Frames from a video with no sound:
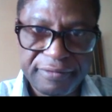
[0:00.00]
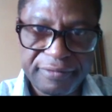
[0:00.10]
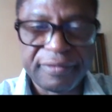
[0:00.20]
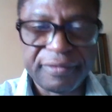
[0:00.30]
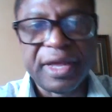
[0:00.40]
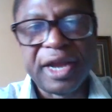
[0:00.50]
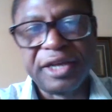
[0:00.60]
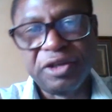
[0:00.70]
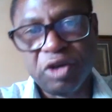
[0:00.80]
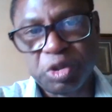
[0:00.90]
They are
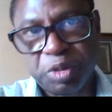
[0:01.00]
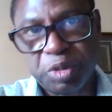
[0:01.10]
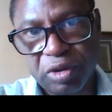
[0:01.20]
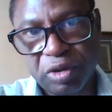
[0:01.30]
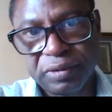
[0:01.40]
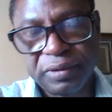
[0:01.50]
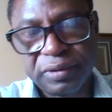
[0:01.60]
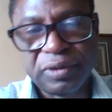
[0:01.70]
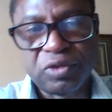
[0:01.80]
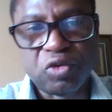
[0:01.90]
in the hospital
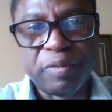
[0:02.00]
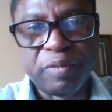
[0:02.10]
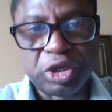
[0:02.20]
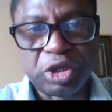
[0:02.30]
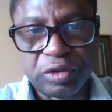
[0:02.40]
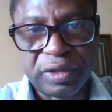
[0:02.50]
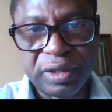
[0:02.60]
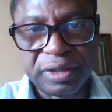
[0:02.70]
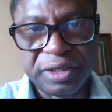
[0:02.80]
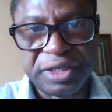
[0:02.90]
to make sure
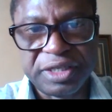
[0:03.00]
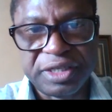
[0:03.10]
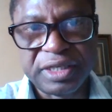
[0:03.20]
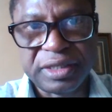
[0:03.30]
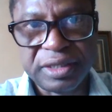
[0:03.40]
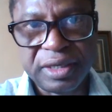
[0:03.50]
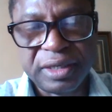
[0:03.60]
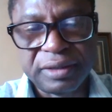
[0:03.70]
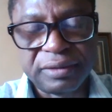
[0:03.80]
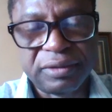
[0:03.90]
the disease
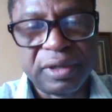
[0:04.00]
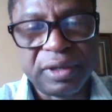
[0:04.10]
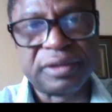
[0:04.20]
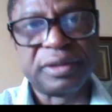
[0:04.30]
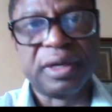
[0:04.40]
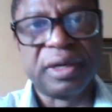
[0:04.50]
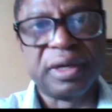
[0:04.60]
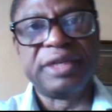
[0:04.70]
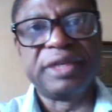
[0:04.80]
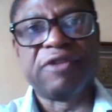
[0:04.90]
don't
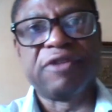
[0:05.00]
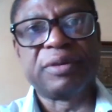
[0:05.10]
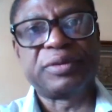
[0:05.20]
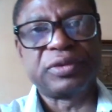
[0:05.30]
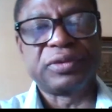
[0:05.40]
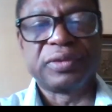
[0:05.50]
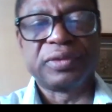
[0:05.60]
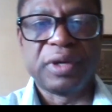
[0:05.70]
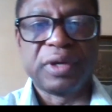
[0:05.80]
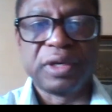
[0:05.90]
develop to
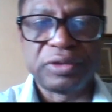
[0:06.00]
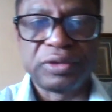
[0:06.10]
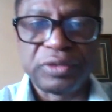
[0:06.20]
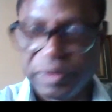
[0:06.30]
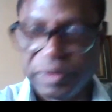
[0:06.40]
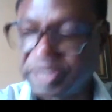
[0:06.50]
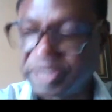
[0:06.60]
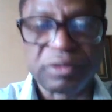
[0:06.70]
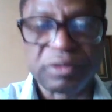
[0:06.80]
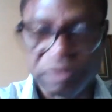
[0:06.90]

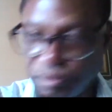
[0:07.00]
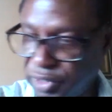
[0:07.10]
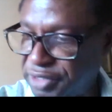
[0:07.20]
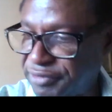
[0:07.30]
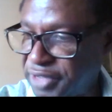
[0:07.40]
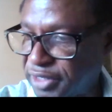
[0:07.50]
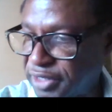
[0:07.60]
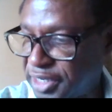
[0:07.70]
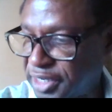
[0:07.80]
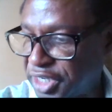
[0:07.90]
the severe
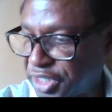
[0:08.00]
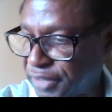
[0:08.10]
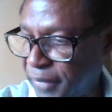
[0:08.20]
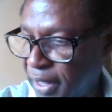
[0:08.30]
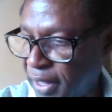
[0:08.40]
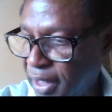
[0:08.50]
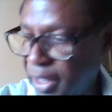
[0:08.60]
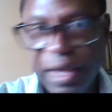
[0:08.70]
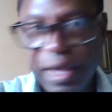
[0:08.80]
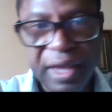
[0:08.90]
stage,
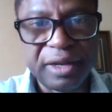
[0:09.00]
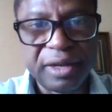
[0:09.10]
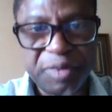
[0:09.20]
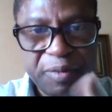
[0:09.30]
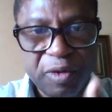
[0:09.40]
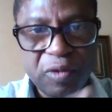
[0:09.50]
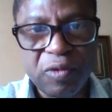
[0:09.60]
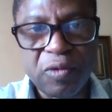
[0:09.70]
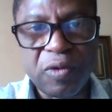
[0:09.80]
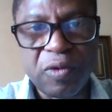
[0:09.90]
and the people
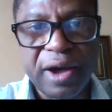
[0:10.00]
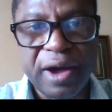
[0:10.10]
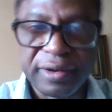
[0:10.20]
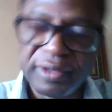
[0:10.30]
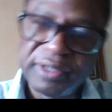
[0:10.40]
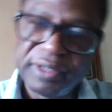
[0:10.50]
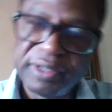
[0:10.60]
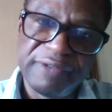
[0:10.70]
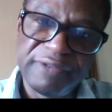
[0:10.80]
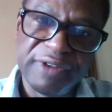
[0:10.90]
who are
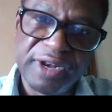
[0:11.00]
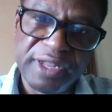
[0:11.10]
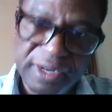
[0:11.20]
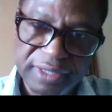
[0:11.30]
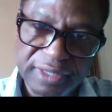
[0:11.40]
severely ill.